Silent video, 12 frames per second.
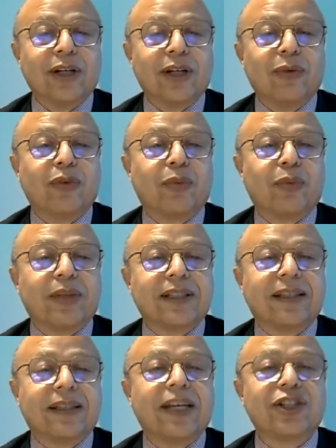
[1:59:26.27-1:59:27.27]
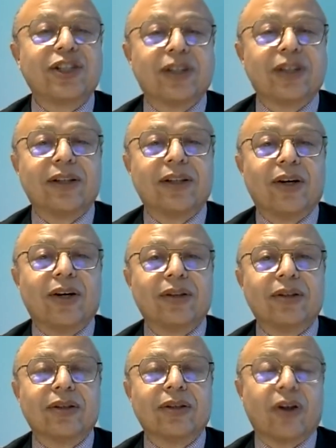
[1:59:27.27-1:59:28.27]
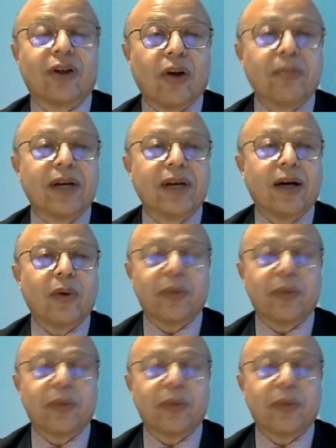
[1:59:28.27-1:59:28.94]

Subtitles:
with a presentation on Colombia,